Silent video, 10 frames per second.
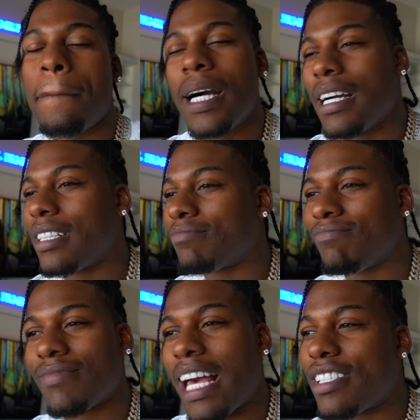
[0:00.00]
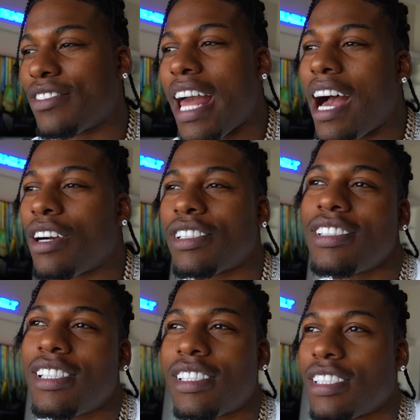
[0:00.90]
But as of now,
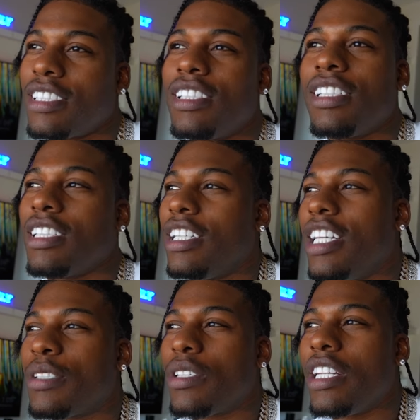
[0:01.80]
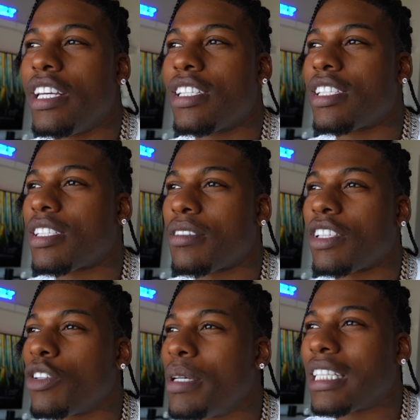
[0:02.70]
it's just, it is what it is. It's a
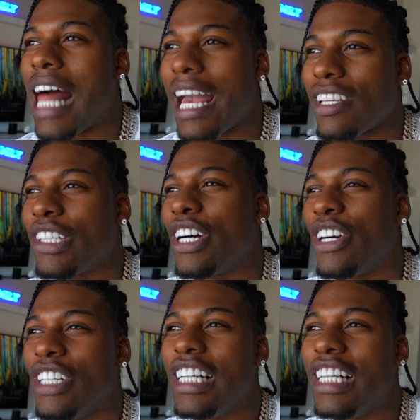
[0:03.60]
little bit light, you know.